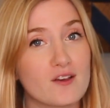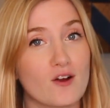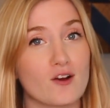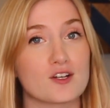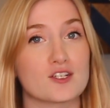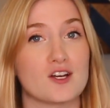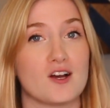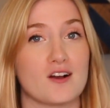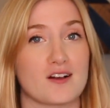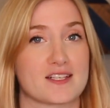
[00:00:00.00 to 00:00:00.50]

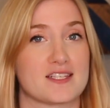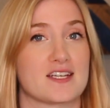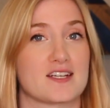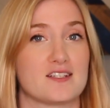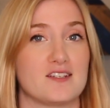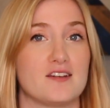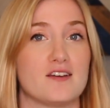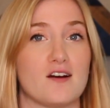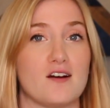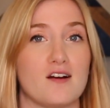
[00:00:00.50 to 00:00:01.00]
are
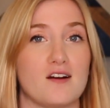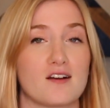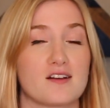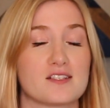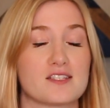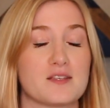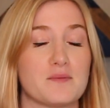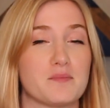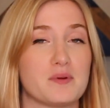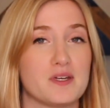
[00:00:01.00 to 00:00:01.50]
toxic to
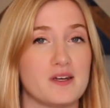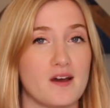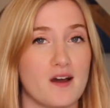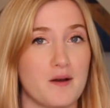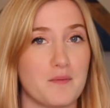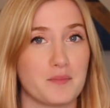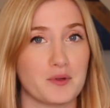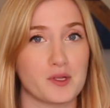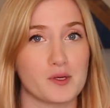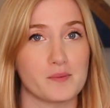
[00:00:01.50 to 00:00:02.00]
dogs, but
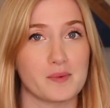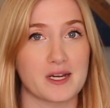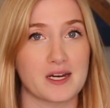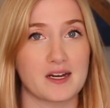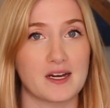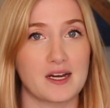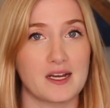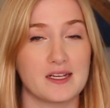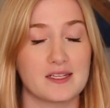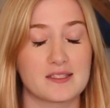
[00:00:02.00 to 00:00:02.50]
not
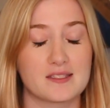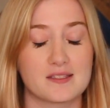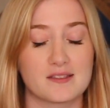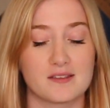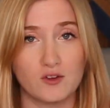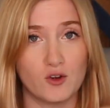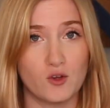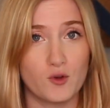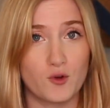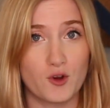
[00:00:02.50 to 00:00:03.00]

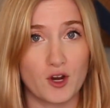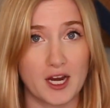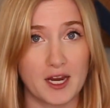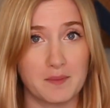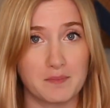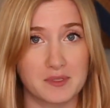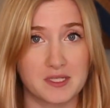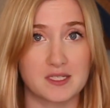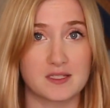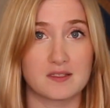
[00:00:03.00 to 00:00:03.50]
blueberries. No
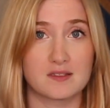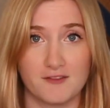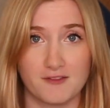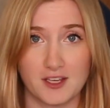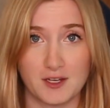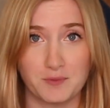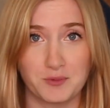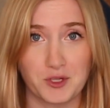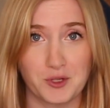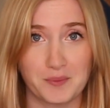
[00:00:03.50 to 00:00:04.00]
grapes,
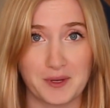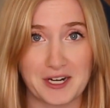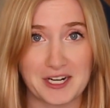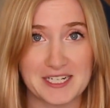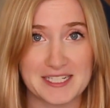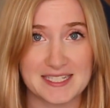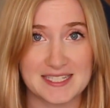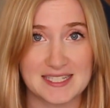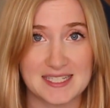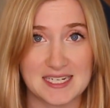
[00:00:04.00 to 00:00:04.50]
feed
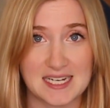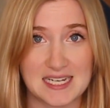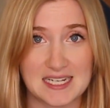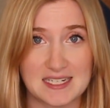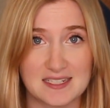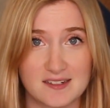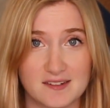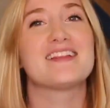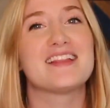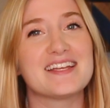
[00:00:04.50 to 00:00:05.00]
blueberries
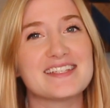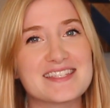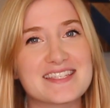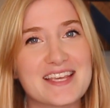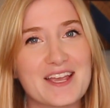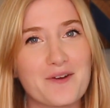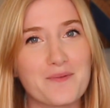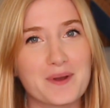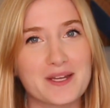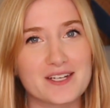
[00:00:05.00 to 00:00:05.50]
instead. Let's
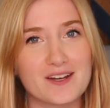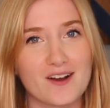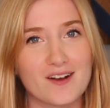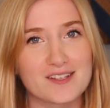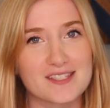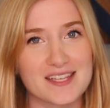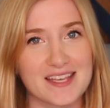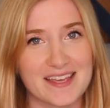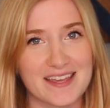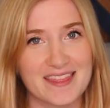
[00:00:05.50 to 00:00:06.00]
see how my
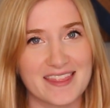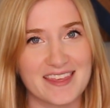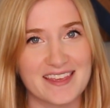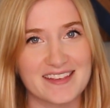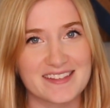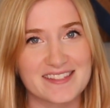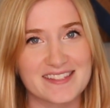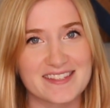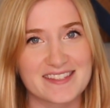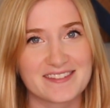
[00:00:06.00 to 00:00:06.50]
dogs like
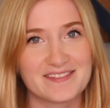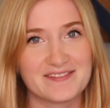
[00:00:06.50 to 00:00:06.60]
these.